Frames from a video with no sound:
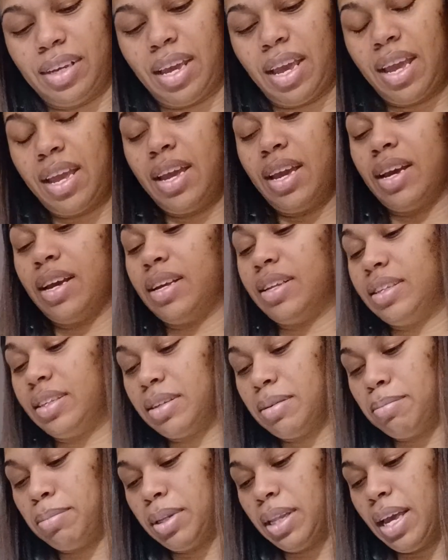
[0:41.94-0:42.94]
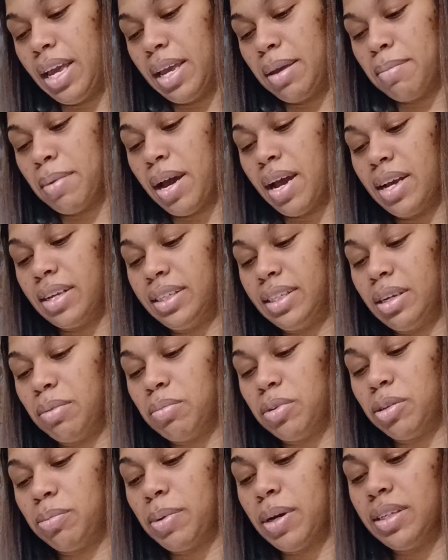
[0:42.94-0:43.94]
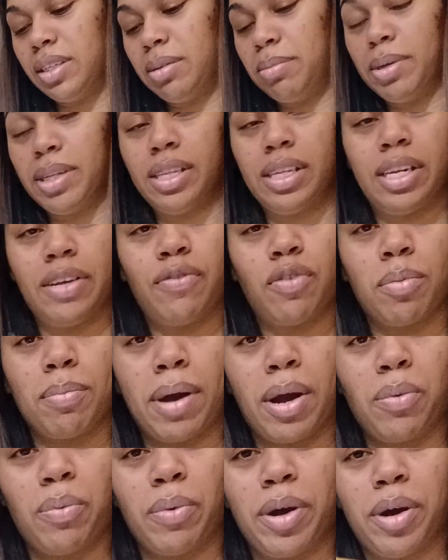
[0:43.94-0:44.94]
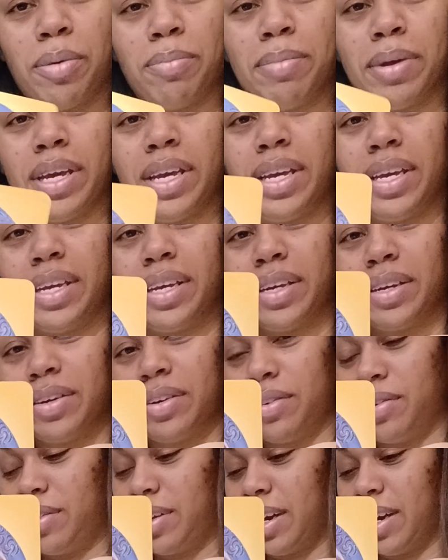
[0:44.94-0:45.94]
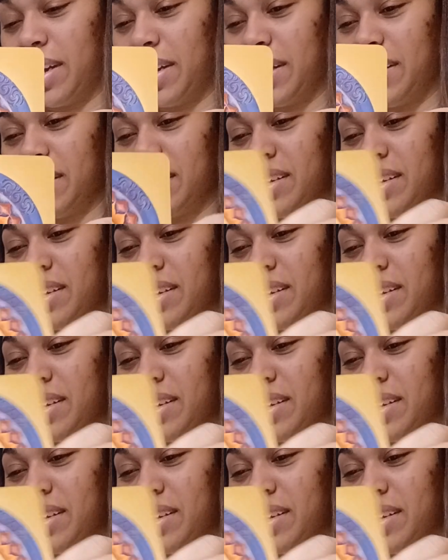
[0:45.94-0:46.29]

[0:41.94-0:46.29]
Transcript: And blame. I accept responsibility for my well-being. Okay.